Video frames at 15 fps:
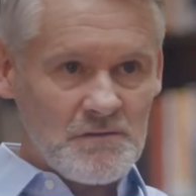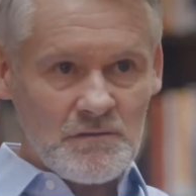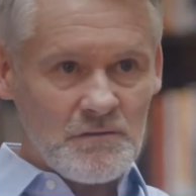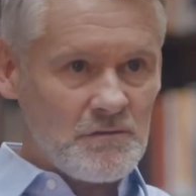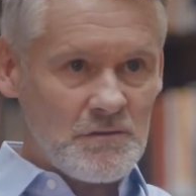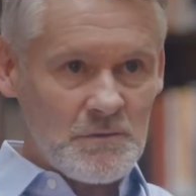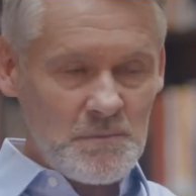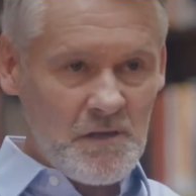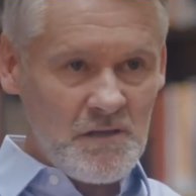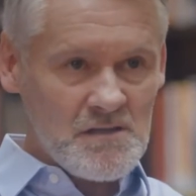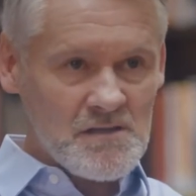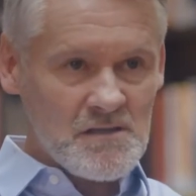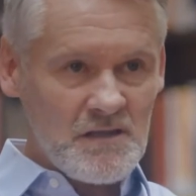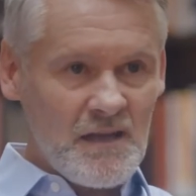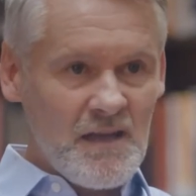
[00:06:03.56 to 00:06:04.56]
who you're
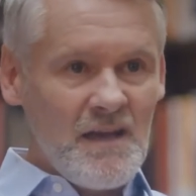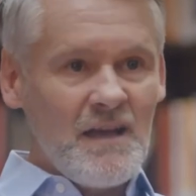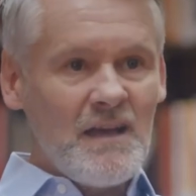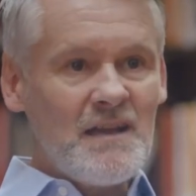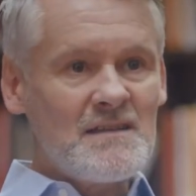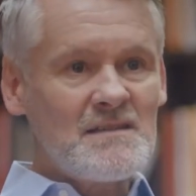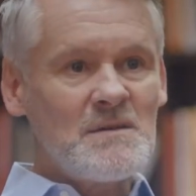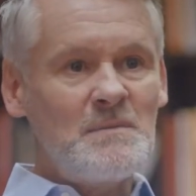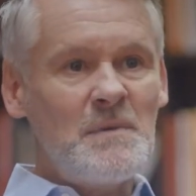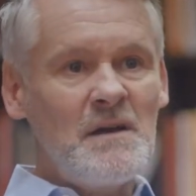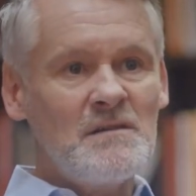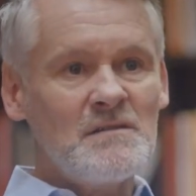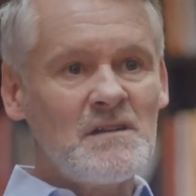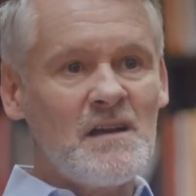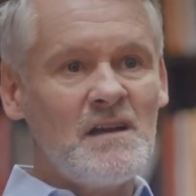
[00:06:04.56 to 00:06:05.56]
punishing. It's
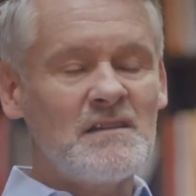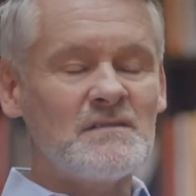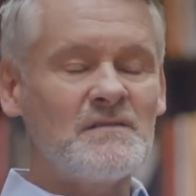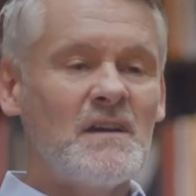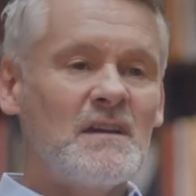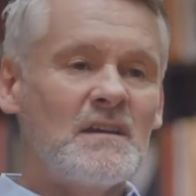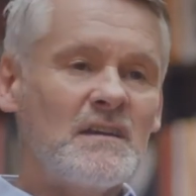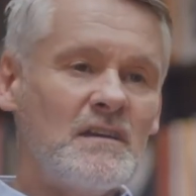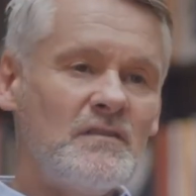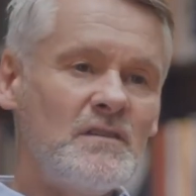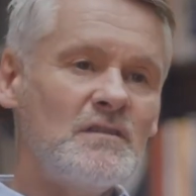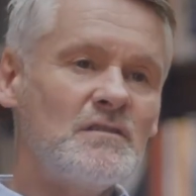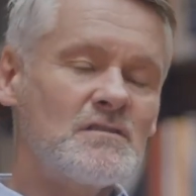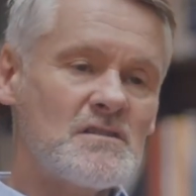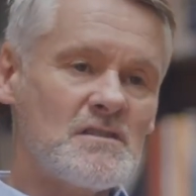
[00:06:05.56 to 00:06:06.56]
about kind of giving
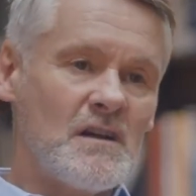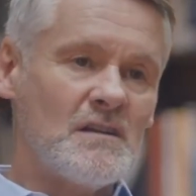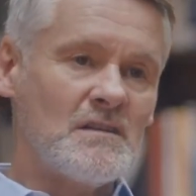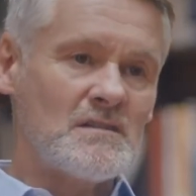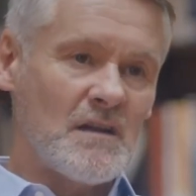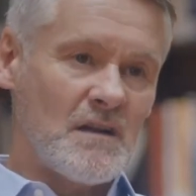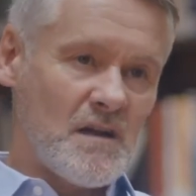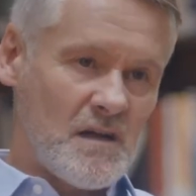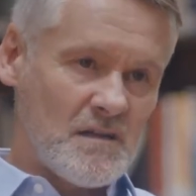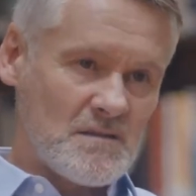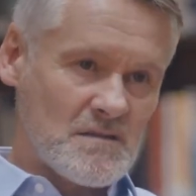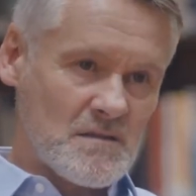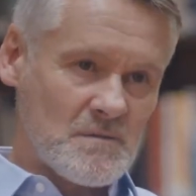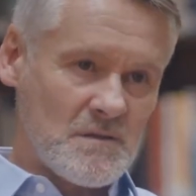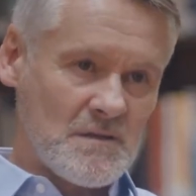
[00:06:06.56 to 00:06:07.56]
your child a
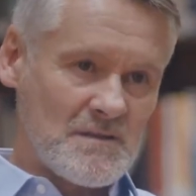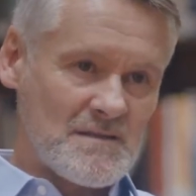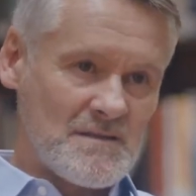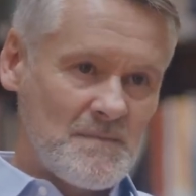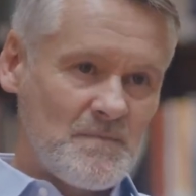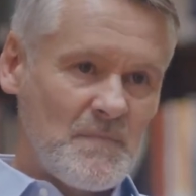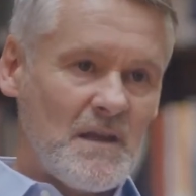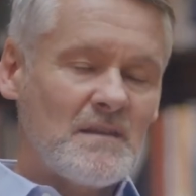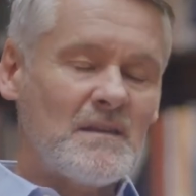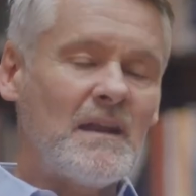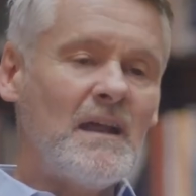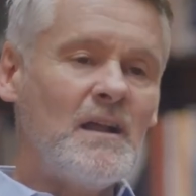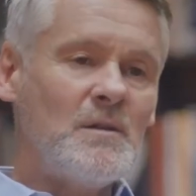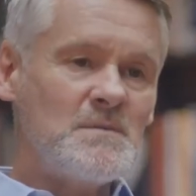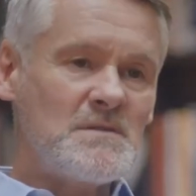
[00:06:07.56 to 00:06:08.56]
consequence that
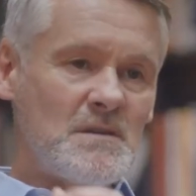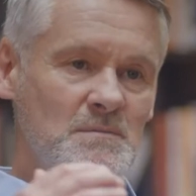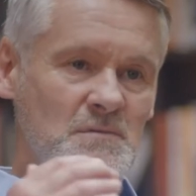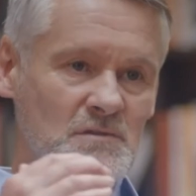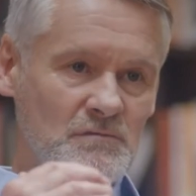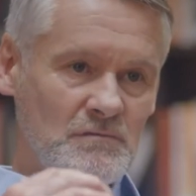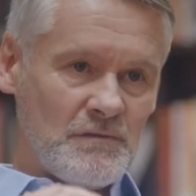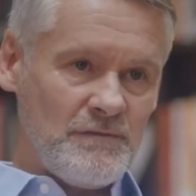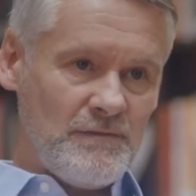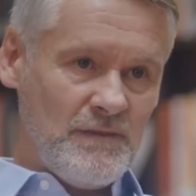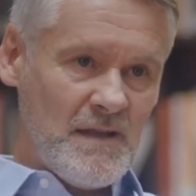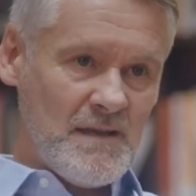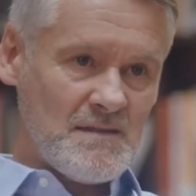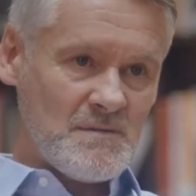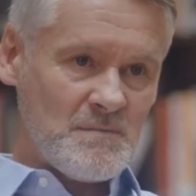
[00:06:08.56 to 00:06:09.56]
helps them to
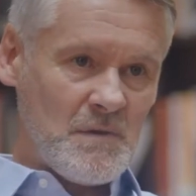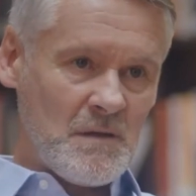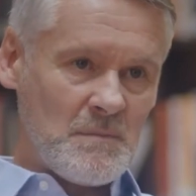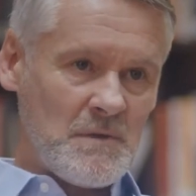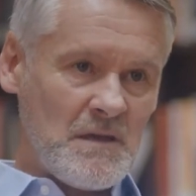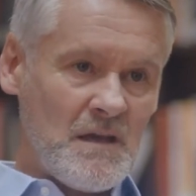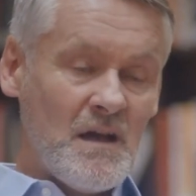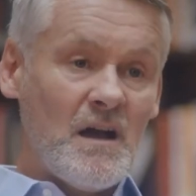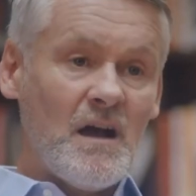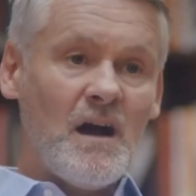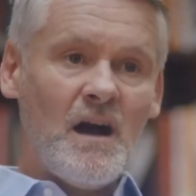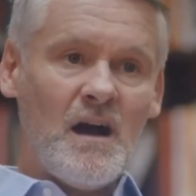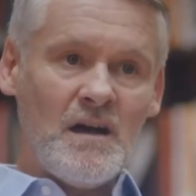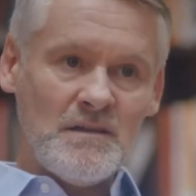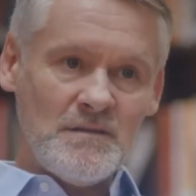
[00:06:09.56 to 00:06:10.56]
reflect maybe
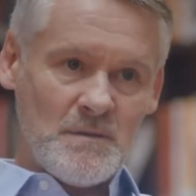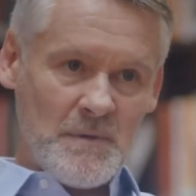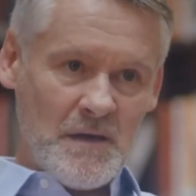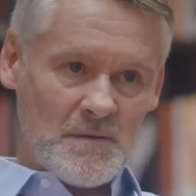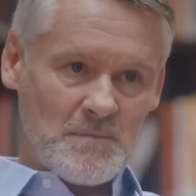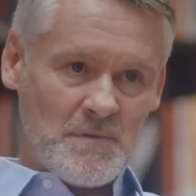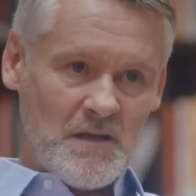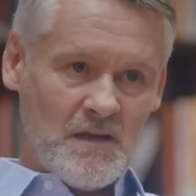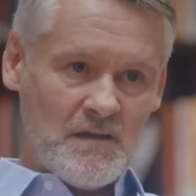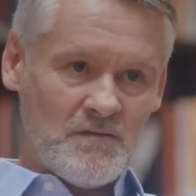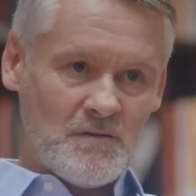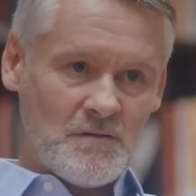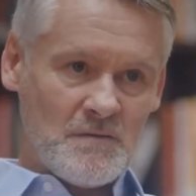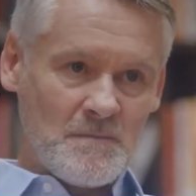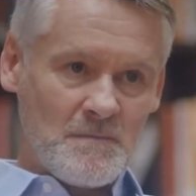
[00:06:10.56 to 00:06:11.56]
on the bad
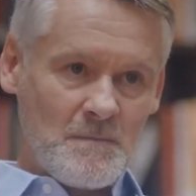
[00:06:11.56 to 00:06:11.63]
behavior.